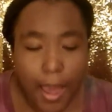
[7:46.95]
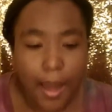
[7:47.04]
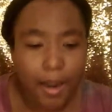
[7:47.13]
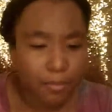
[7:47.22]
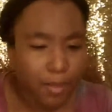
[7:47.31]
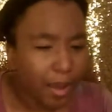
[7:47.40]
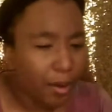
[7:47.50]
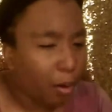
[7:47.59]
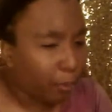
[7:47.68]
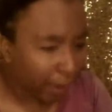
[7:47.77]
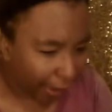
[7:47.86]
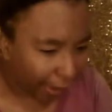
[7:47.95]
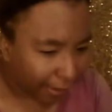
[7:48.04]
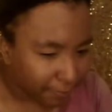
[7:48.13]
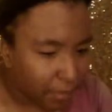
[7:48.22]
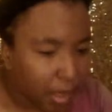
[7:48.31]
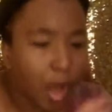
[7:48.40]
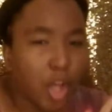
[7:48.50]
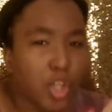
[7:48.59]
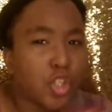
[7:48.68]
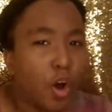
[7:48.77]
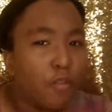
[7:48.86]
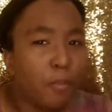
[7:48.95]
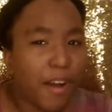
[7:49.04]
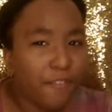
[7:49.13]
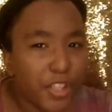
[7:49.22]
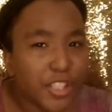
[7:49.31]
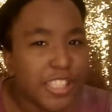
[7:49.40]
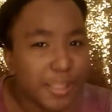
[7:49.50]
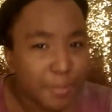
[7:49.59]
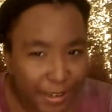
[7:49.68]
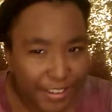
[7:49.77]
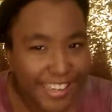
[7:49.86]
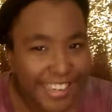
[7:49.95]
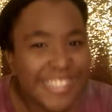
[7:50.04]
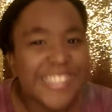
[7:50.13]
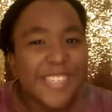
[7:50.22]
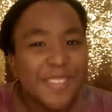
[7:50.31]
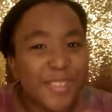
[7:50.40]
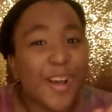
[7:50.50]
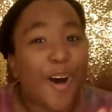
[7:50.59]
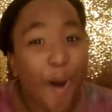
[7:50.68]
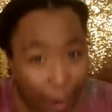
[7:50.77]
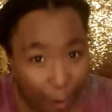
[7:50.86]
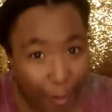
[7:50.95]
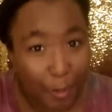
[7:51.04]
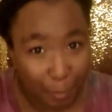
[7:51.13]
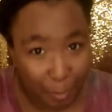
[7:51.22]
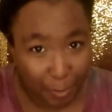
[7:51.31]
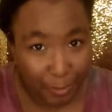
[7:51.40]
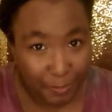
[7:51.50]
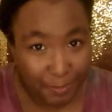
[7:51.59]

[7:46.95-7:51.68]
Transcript: And I'm like, okay. So for my first experience, this was horrible.